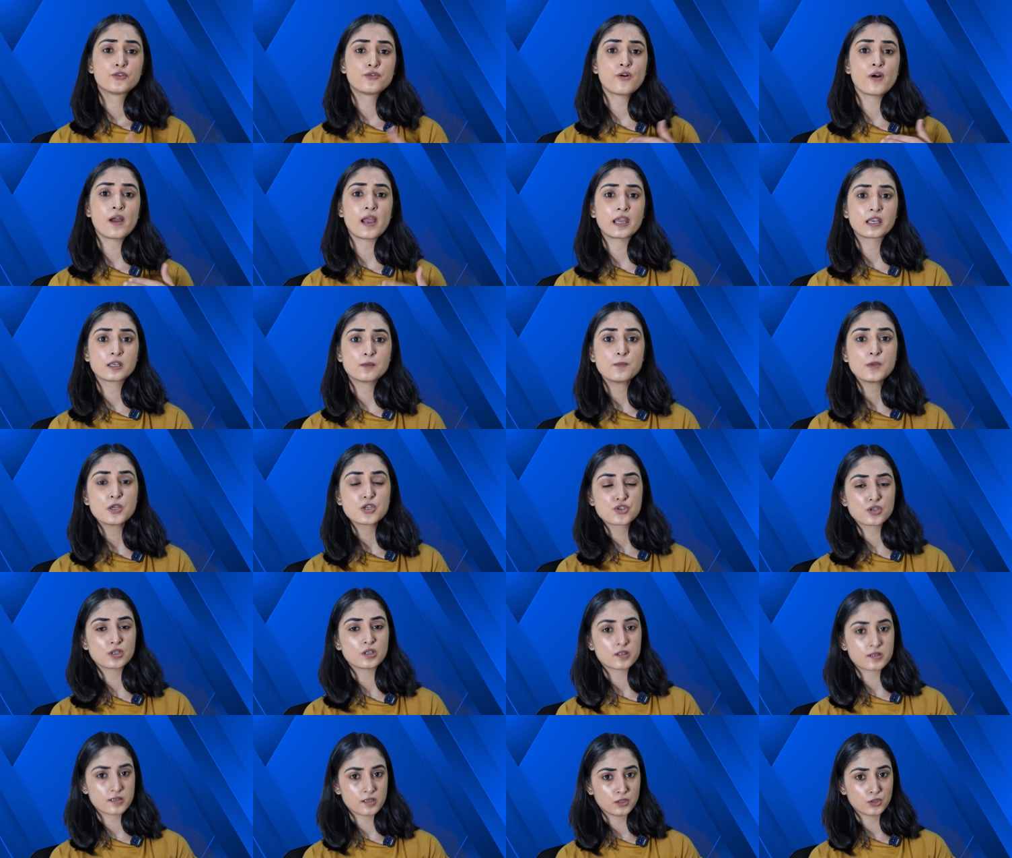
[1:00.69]
for
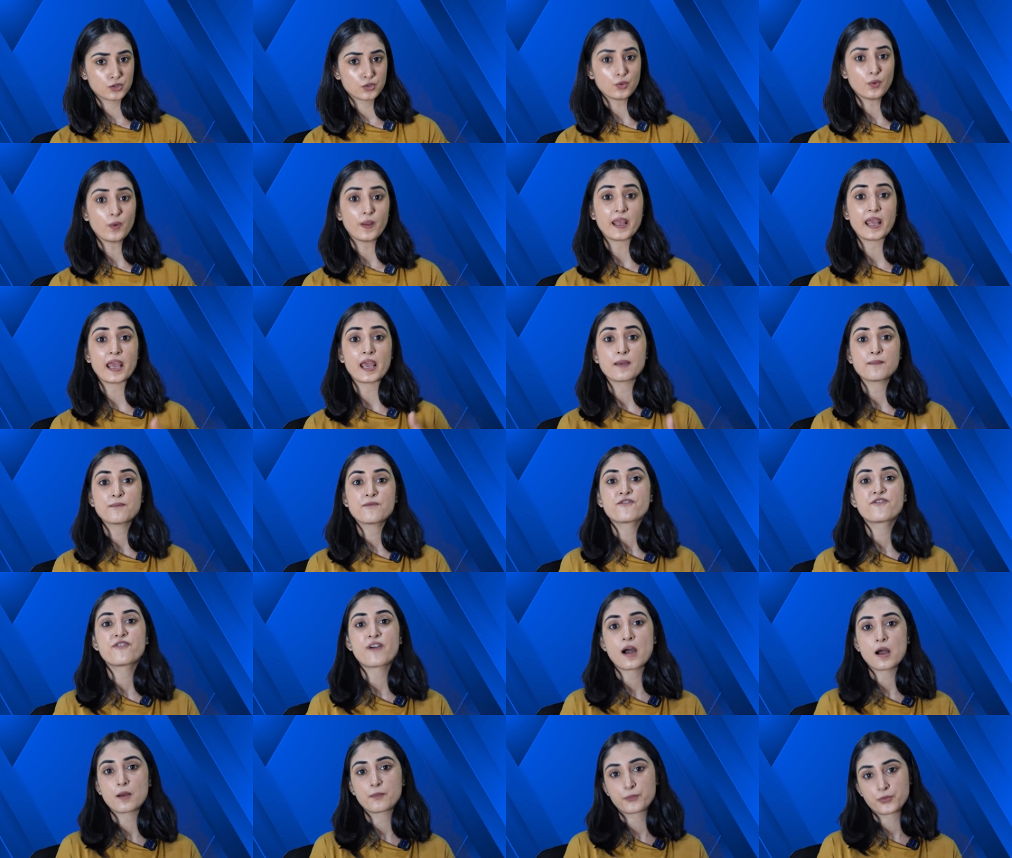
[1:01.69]
admissions into M
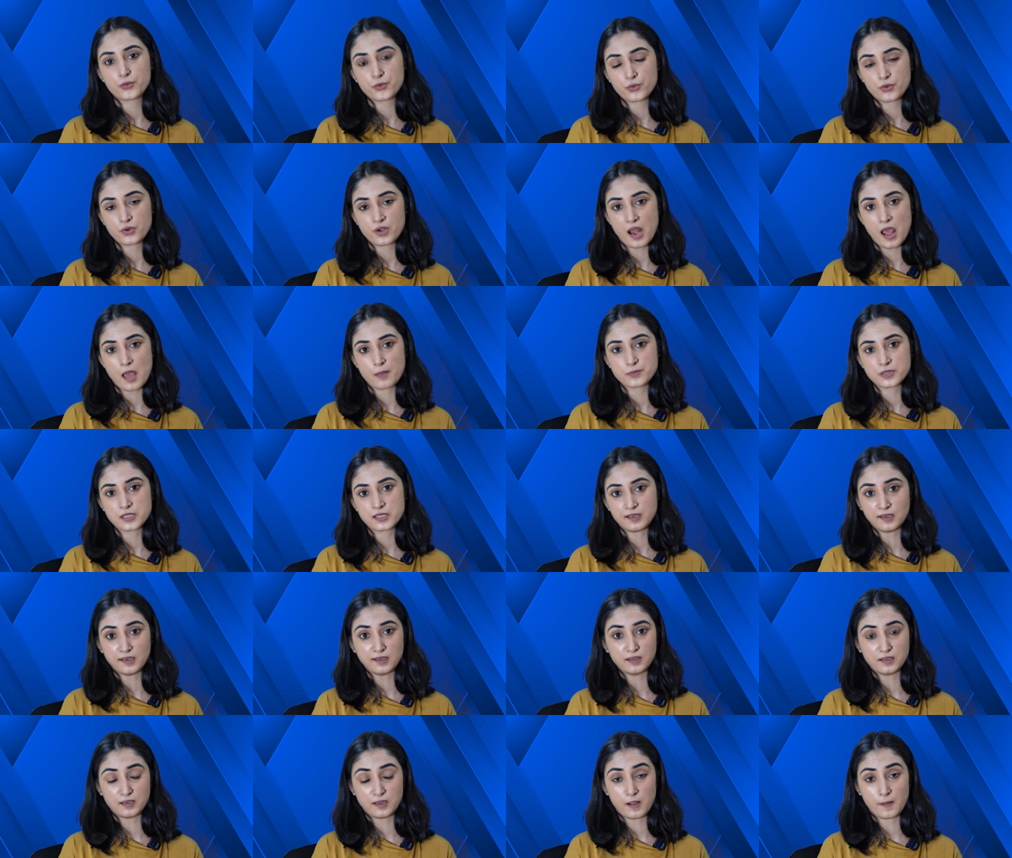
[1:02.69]
Pharm programs
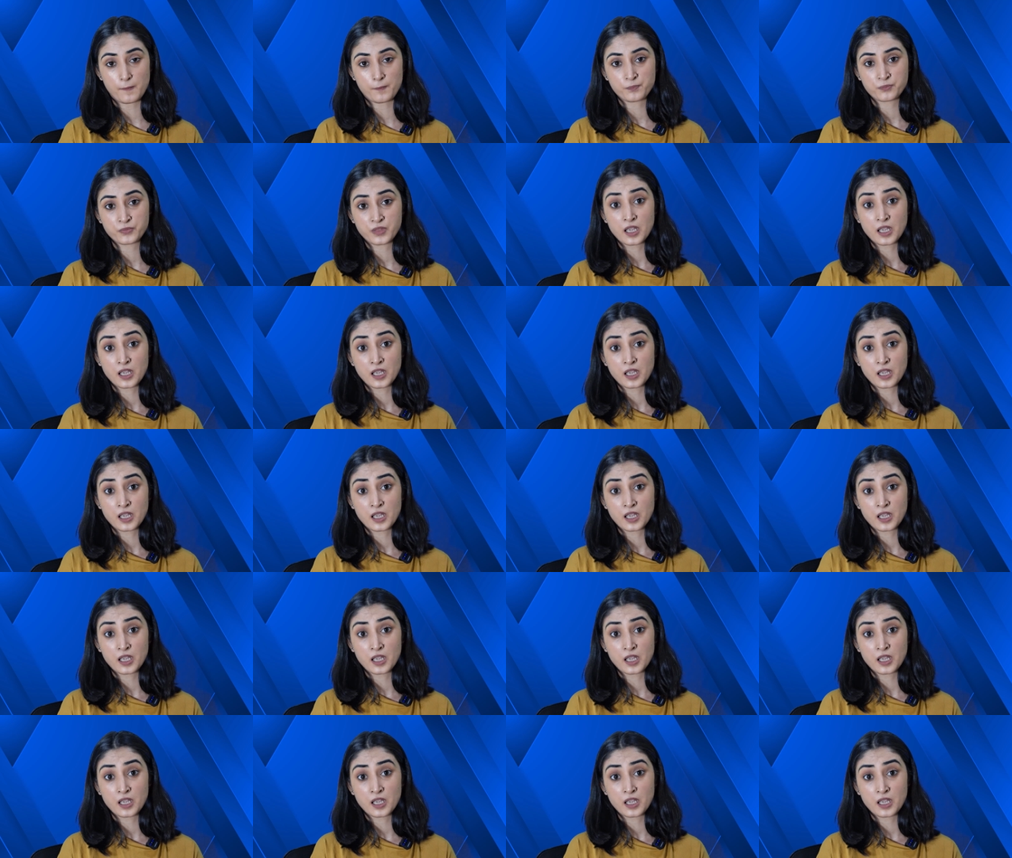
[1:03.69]
in India.